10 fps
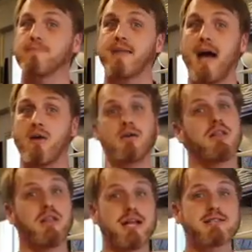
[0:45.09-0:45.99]
Now,
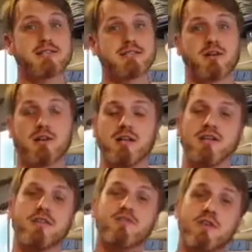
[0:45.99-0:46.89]
let's get started.
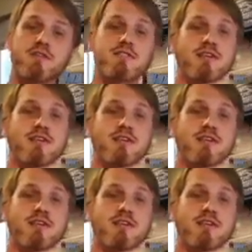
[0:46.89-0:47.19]
The first